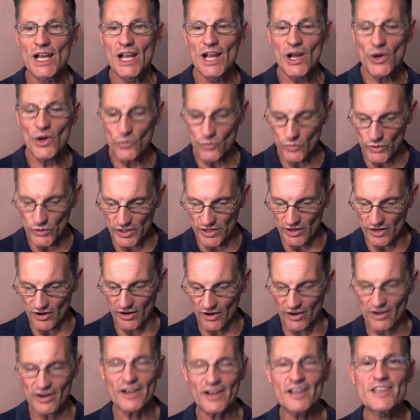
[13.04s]
We
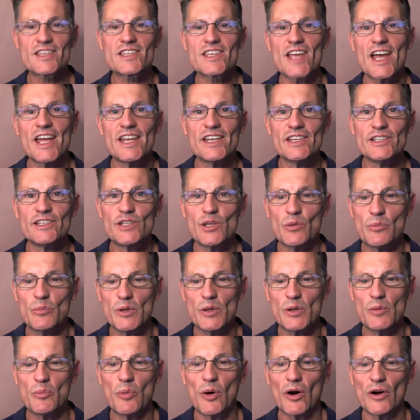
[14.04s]
are excited to
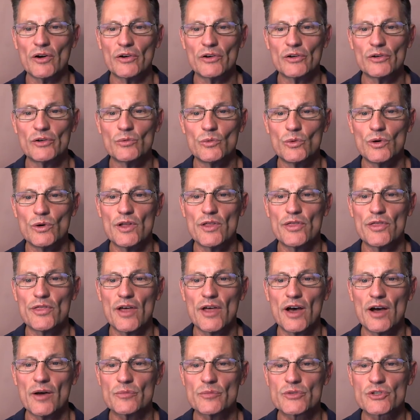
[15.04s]
be partnered with
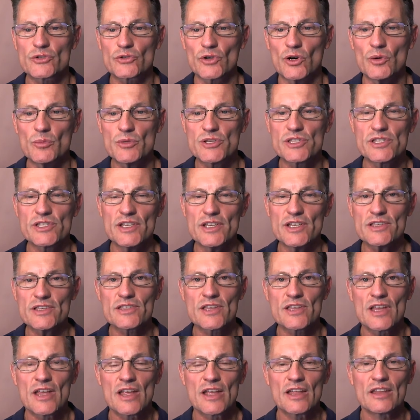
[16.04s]
Stromasys,